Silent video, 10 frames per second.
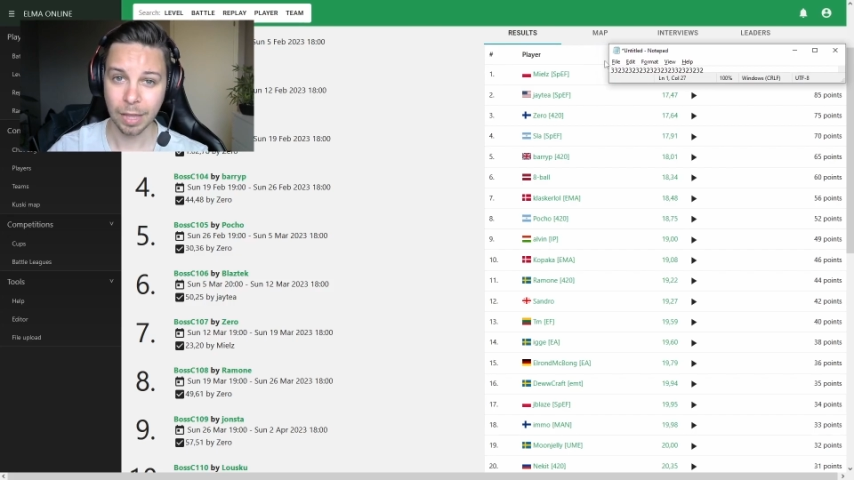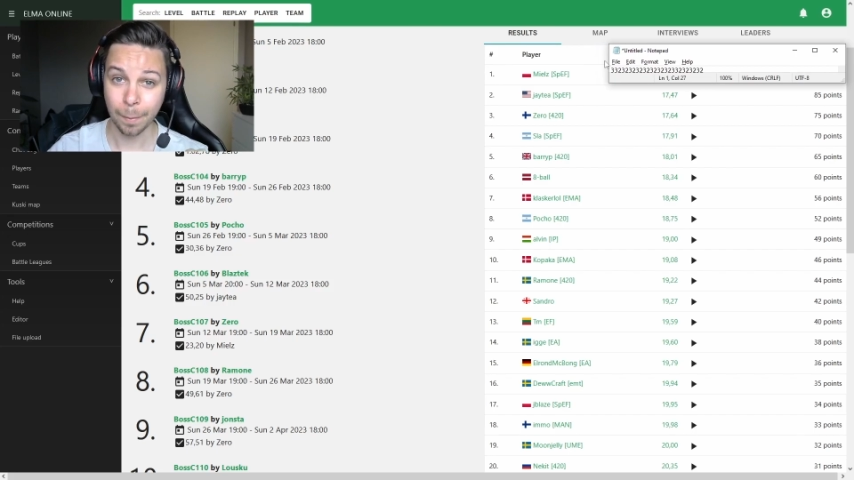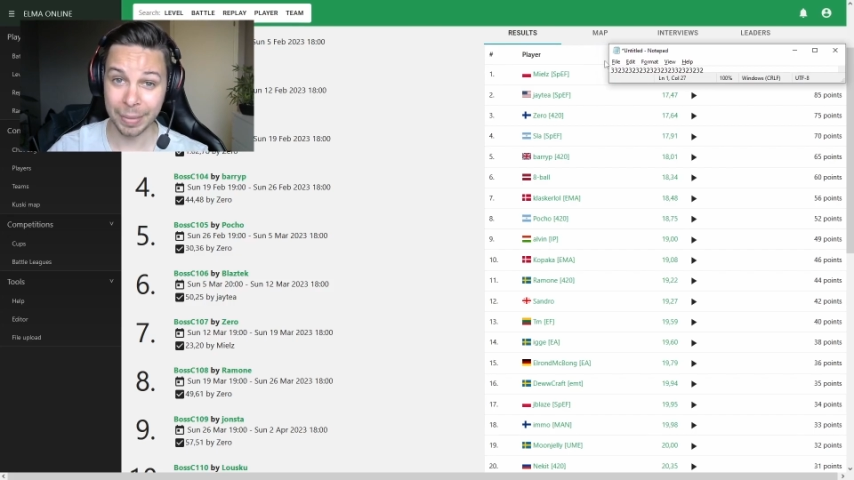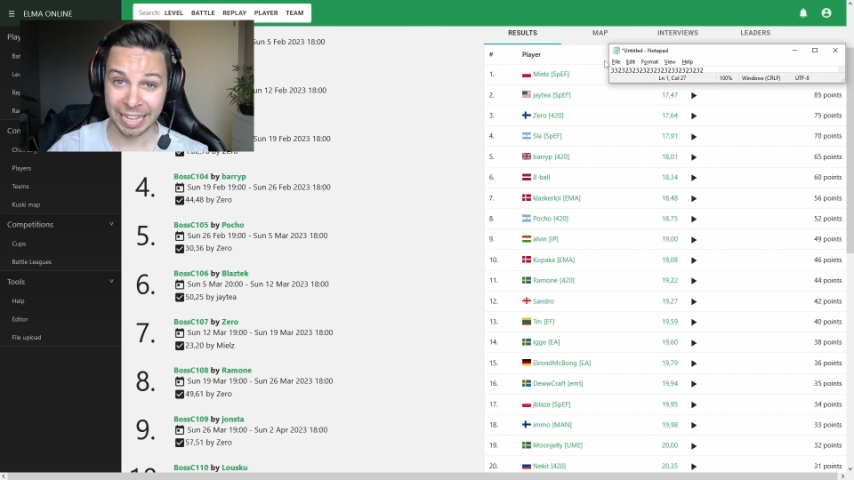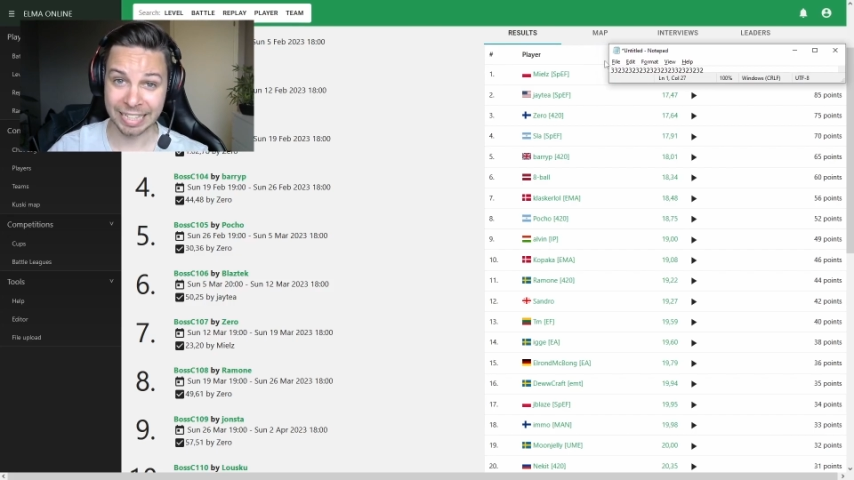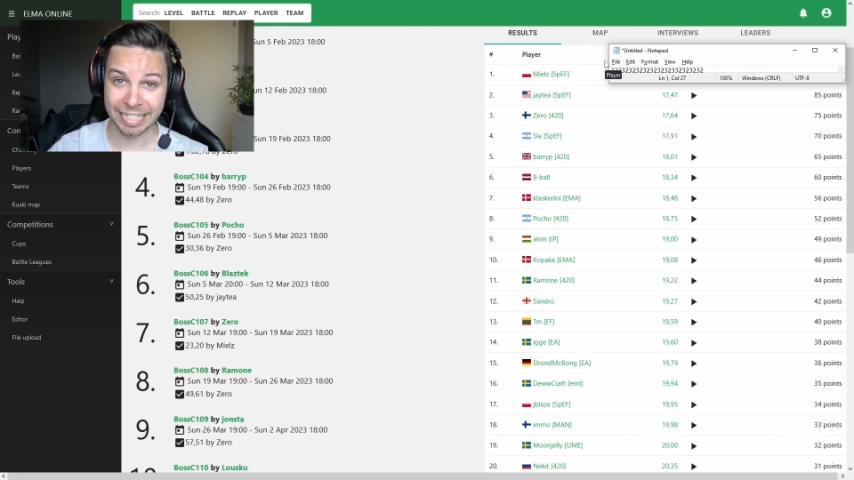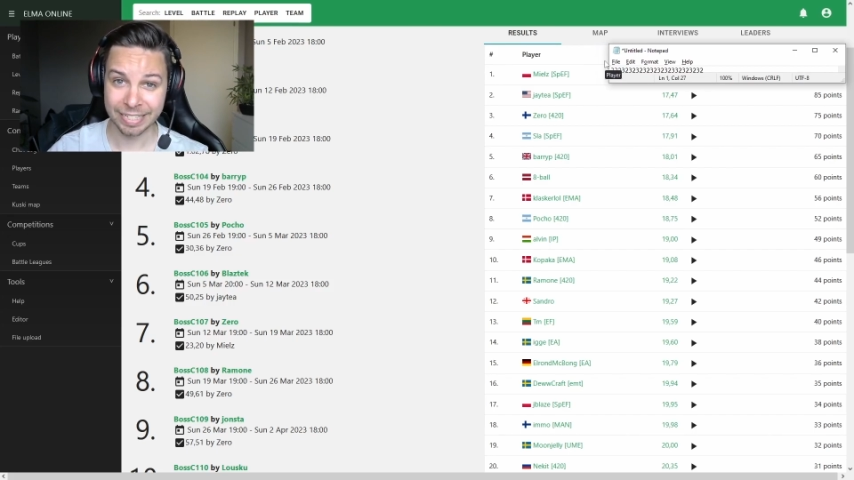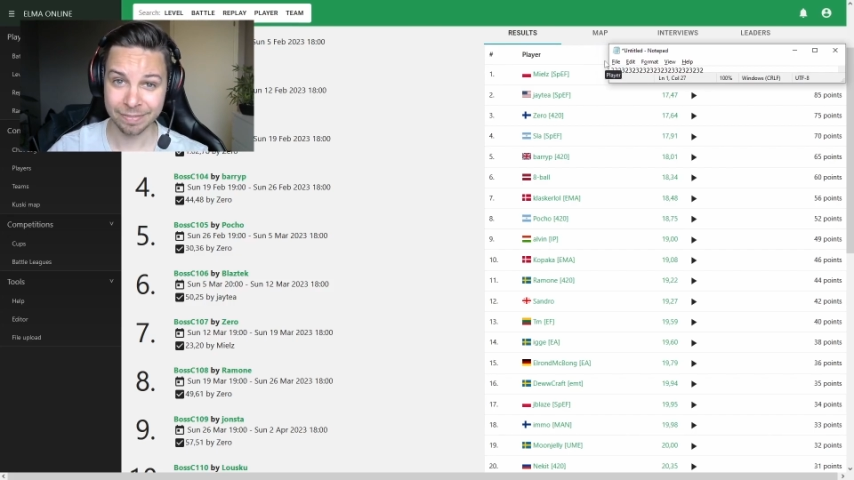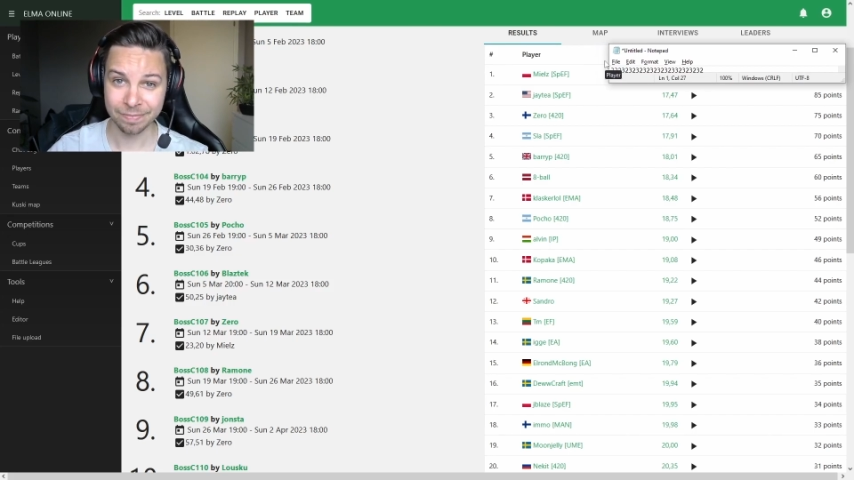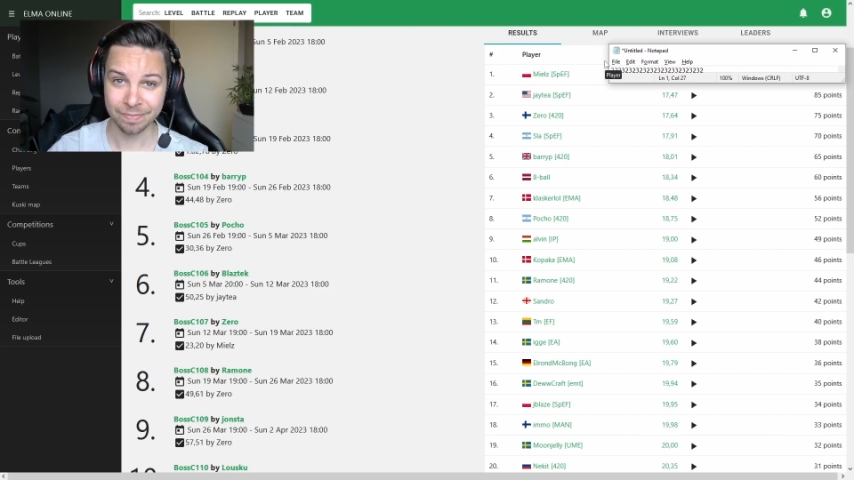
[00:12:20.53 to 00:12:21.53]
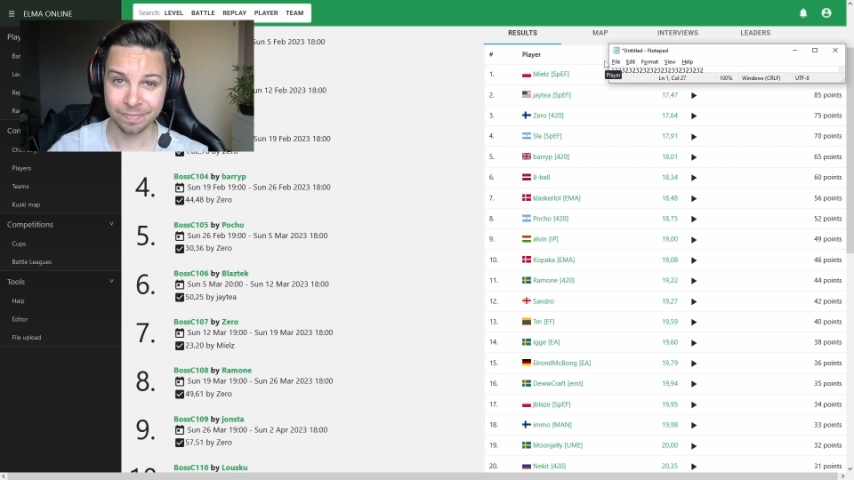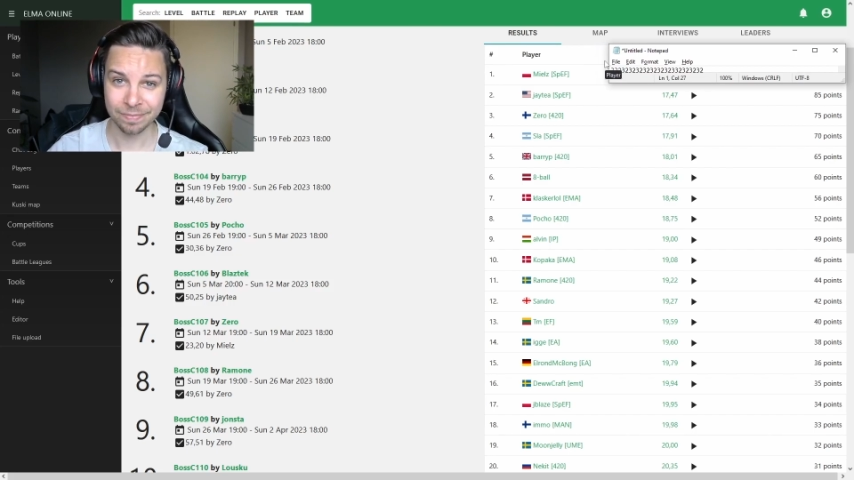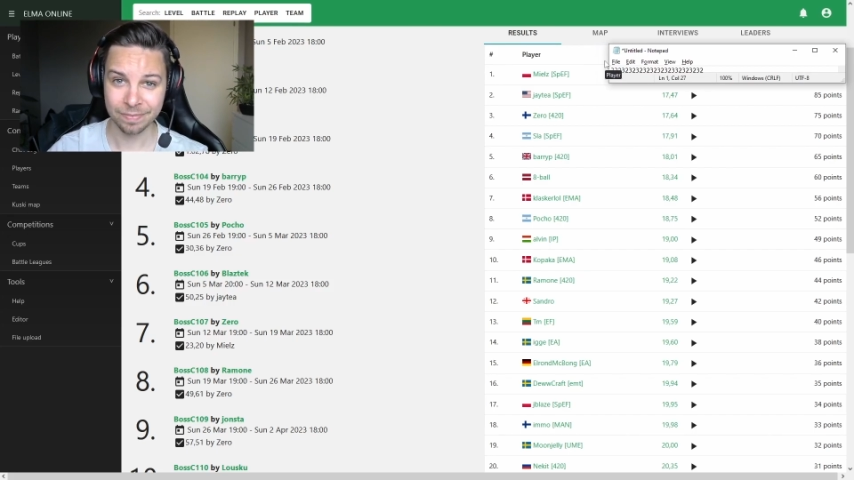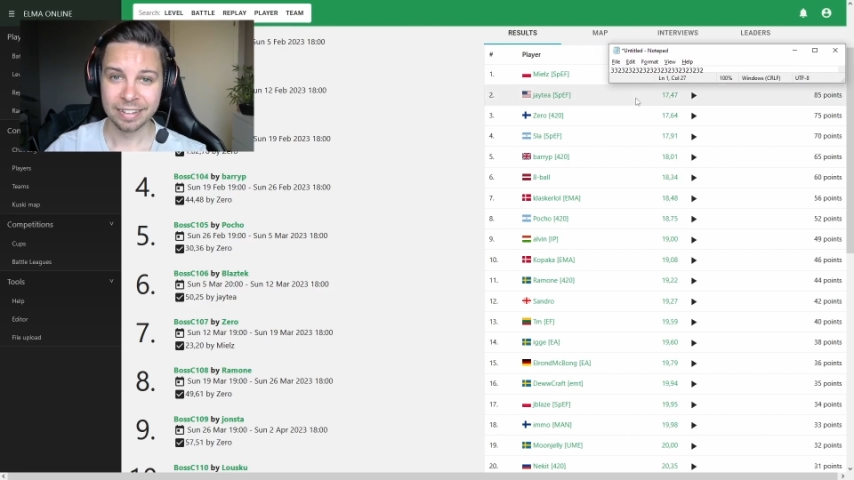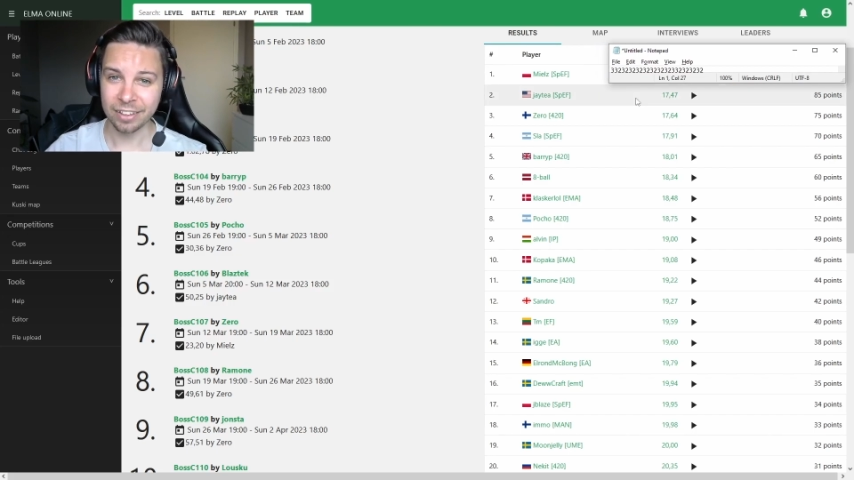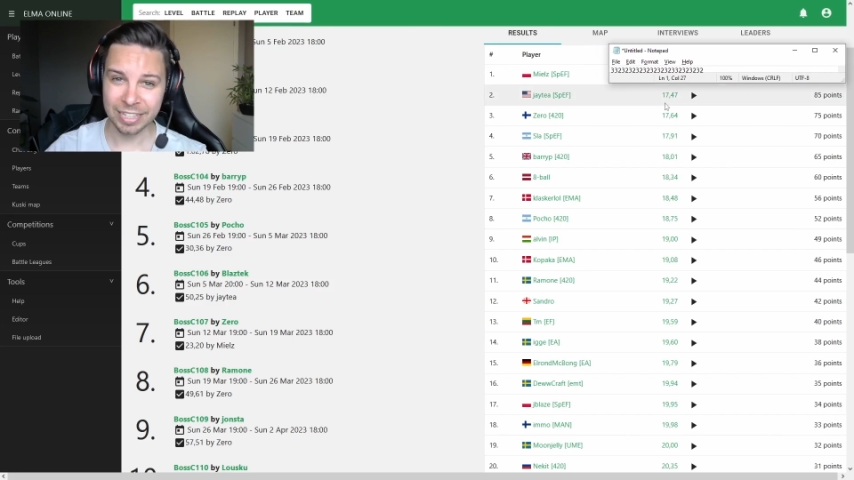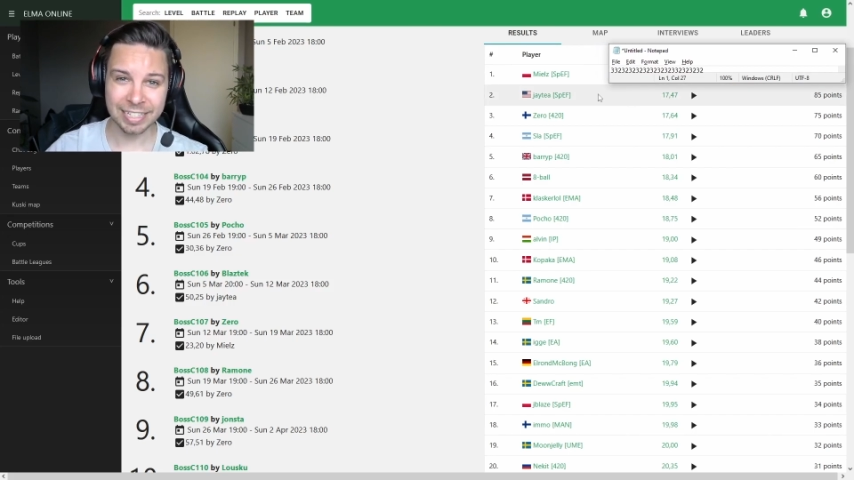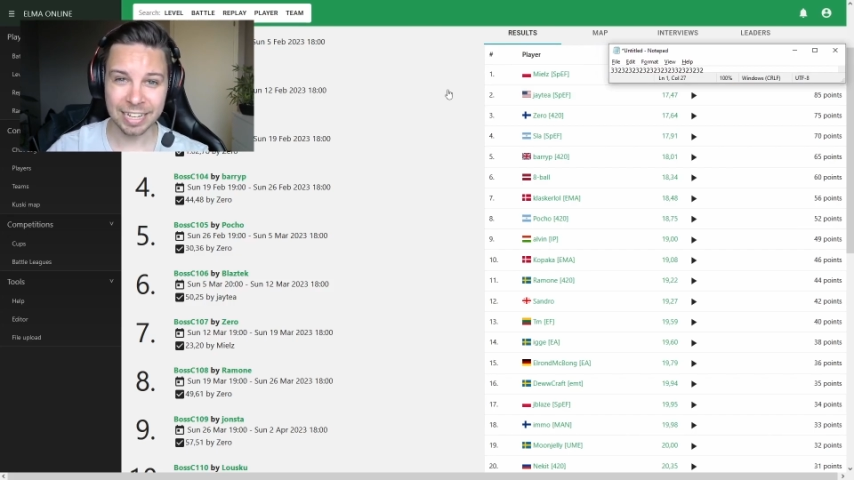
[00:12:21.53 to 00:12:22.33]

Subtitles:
Miels. Now this